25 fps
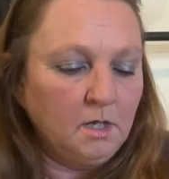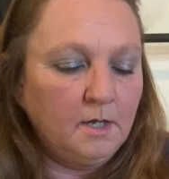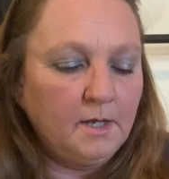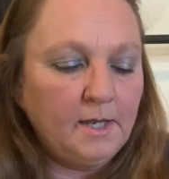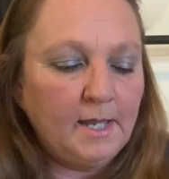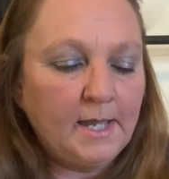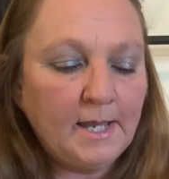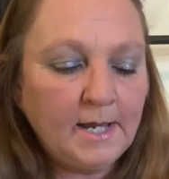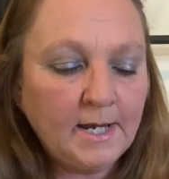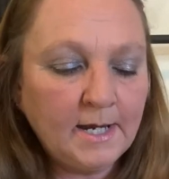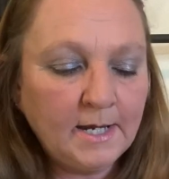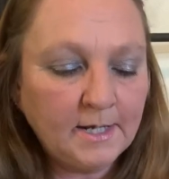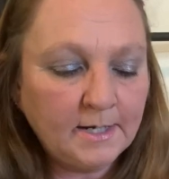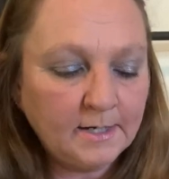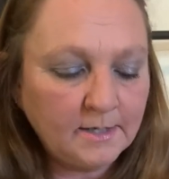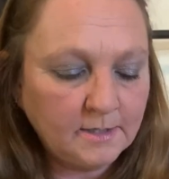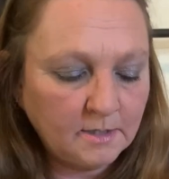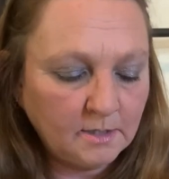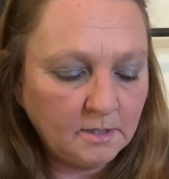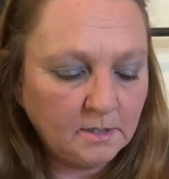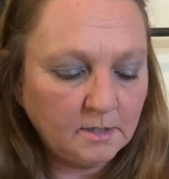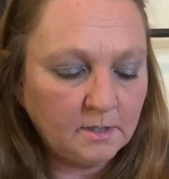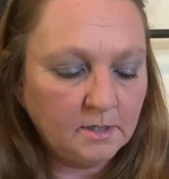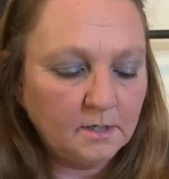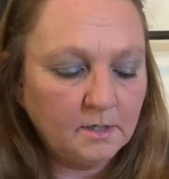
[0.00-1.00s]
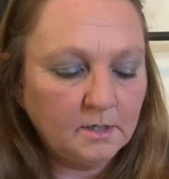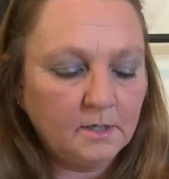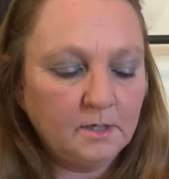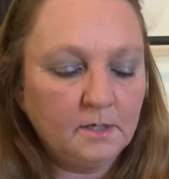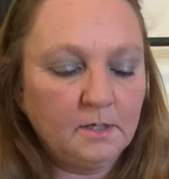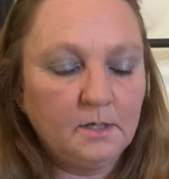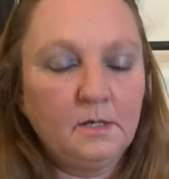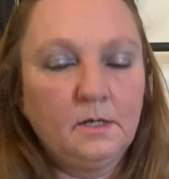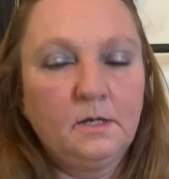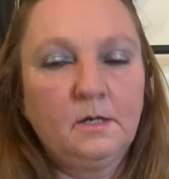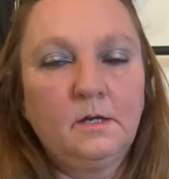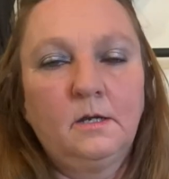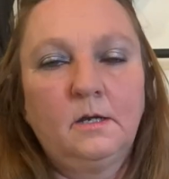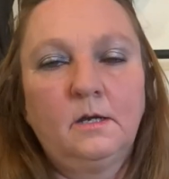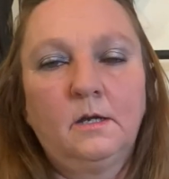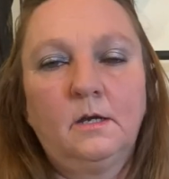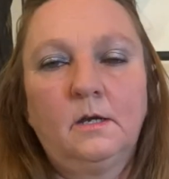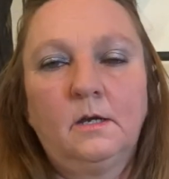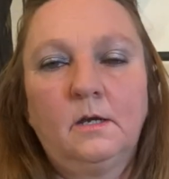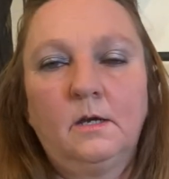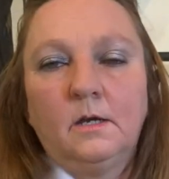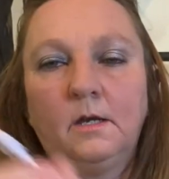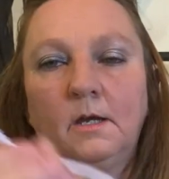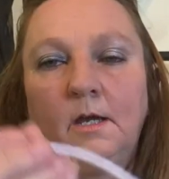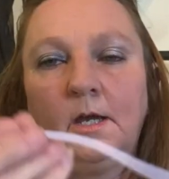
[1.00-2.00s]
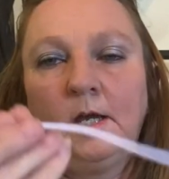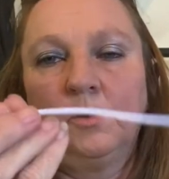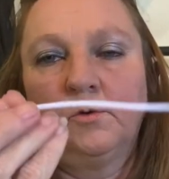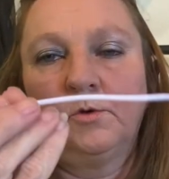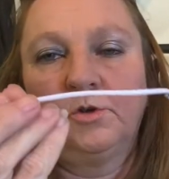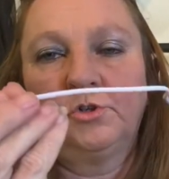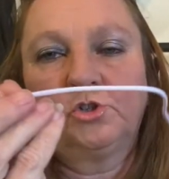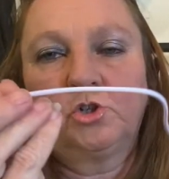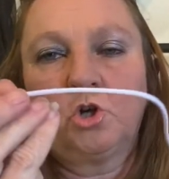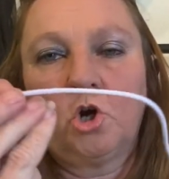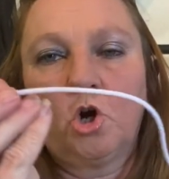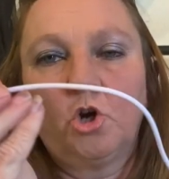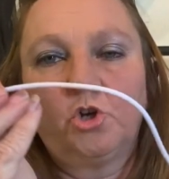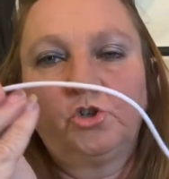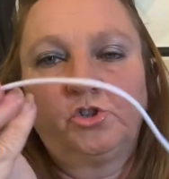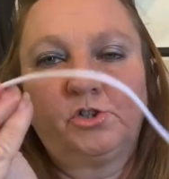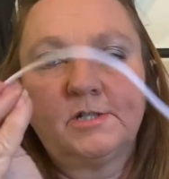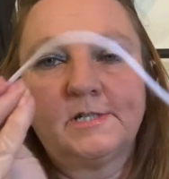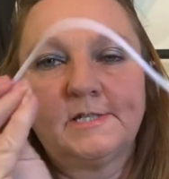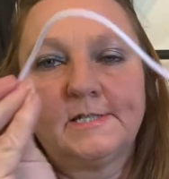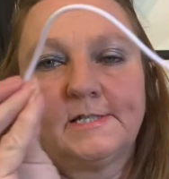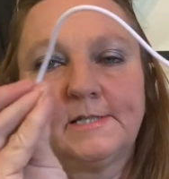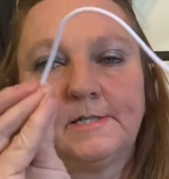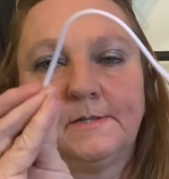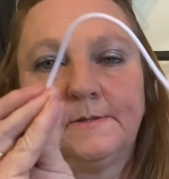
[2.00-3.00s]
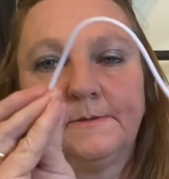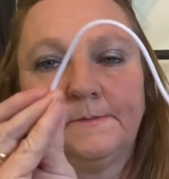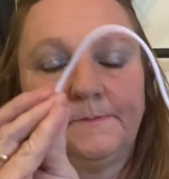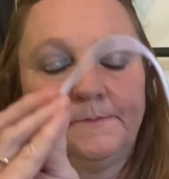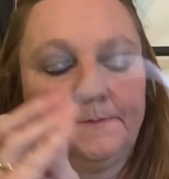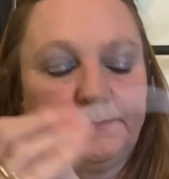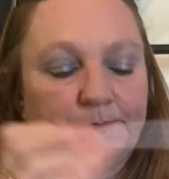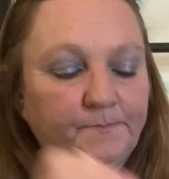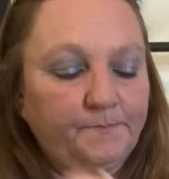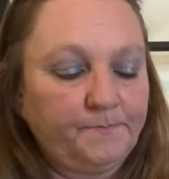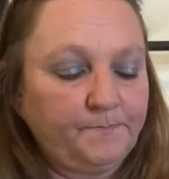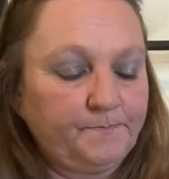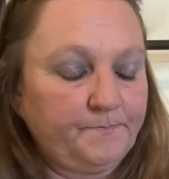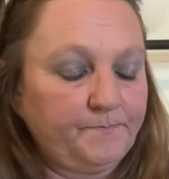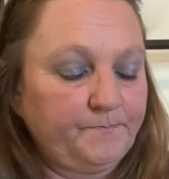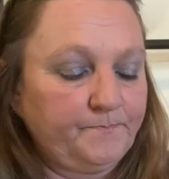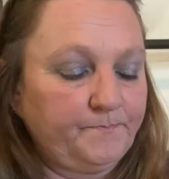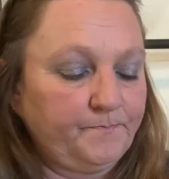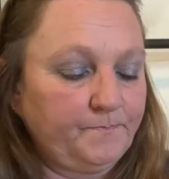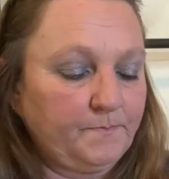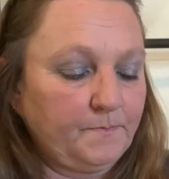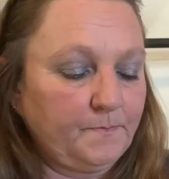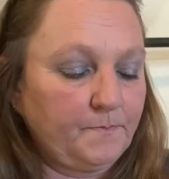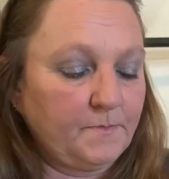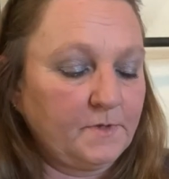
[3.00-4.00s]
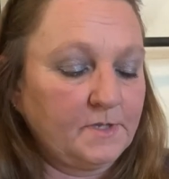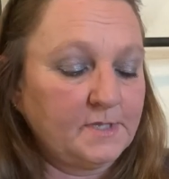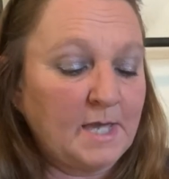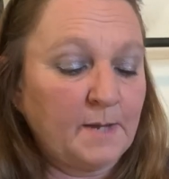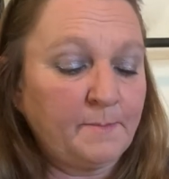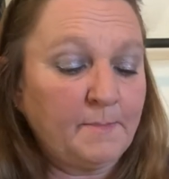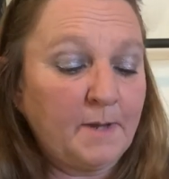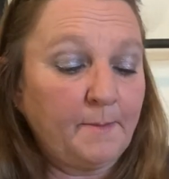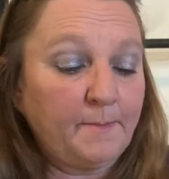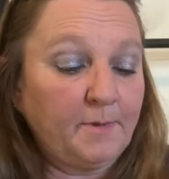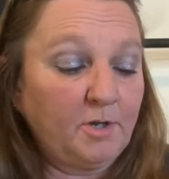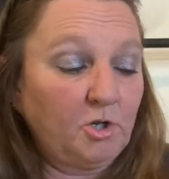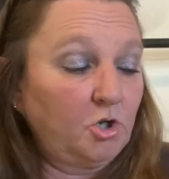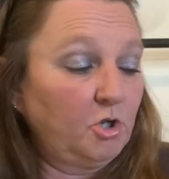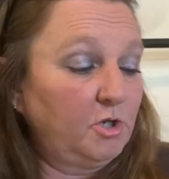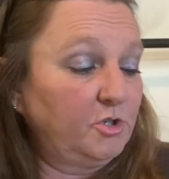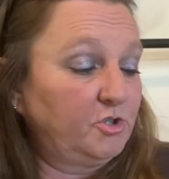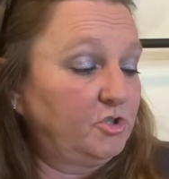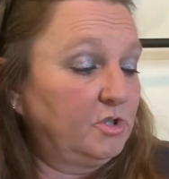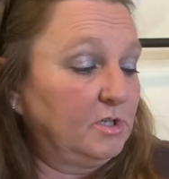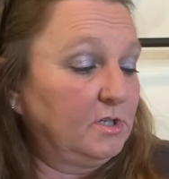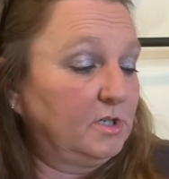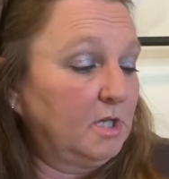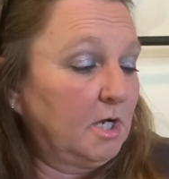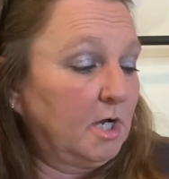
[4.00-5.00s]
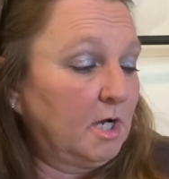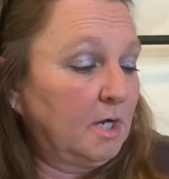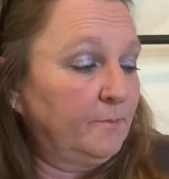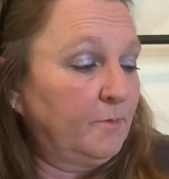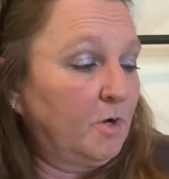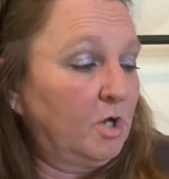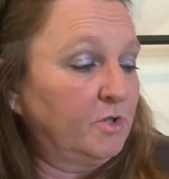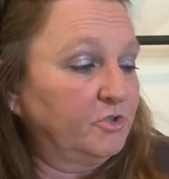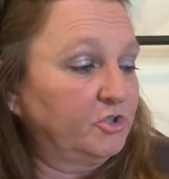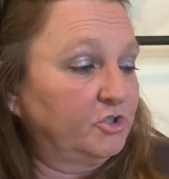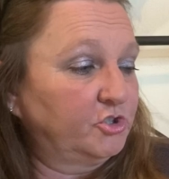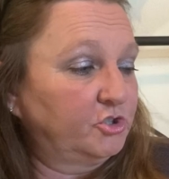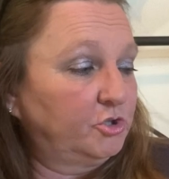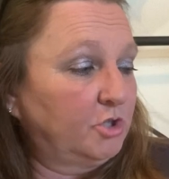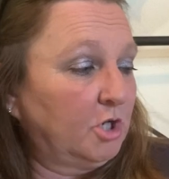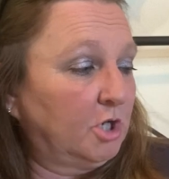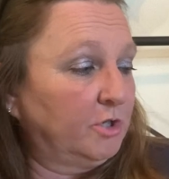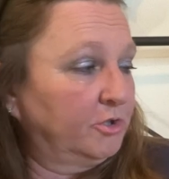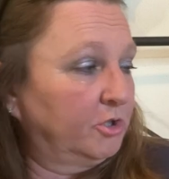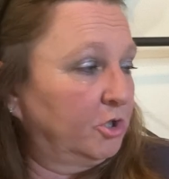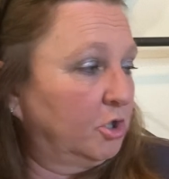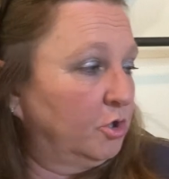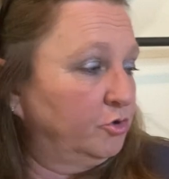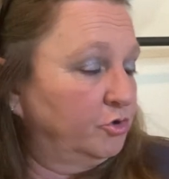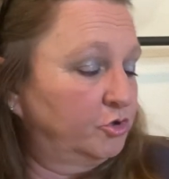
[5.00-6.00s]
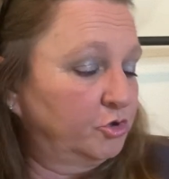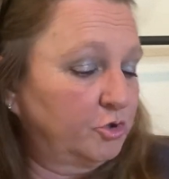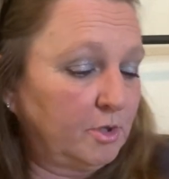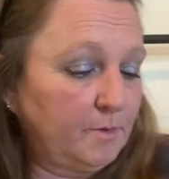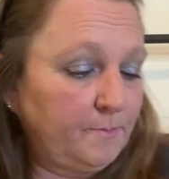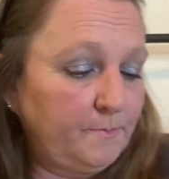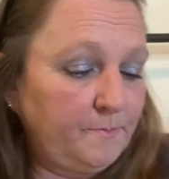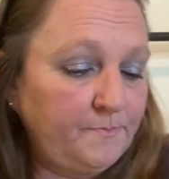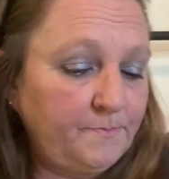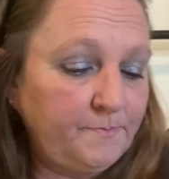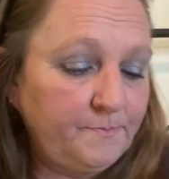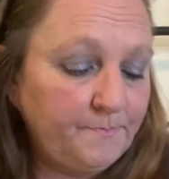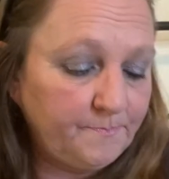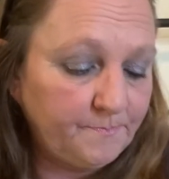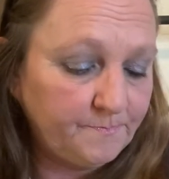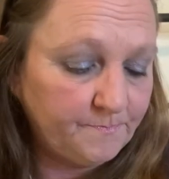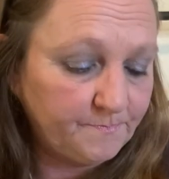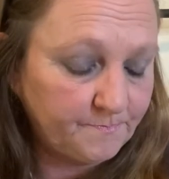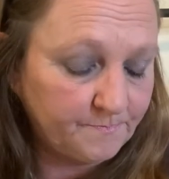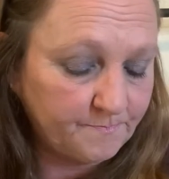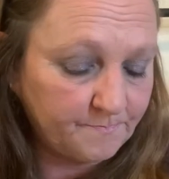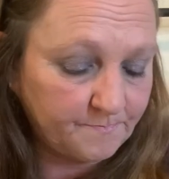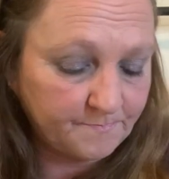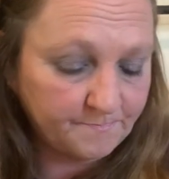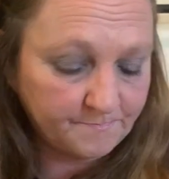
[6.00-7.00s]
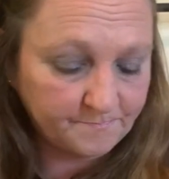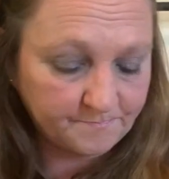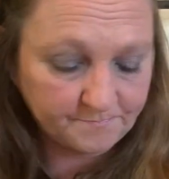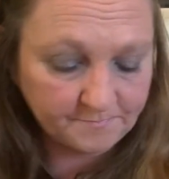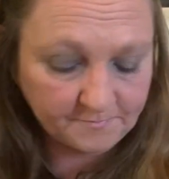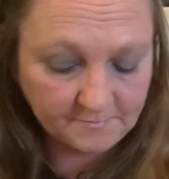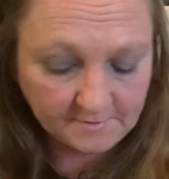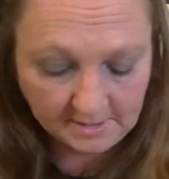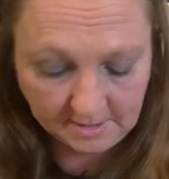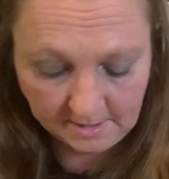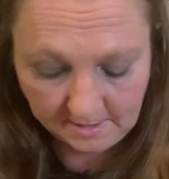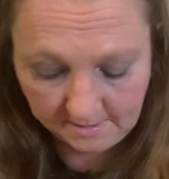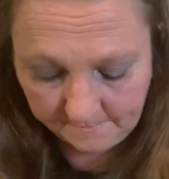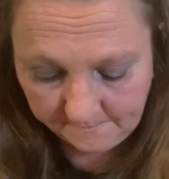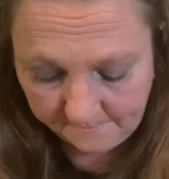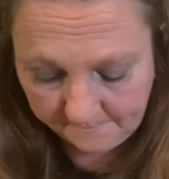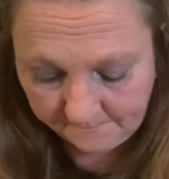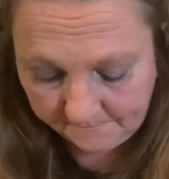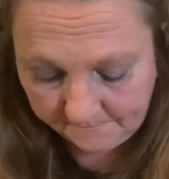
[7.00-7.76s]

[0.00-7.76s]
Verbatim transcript: And it recharges. That might be a good um, on the on the go trip thing.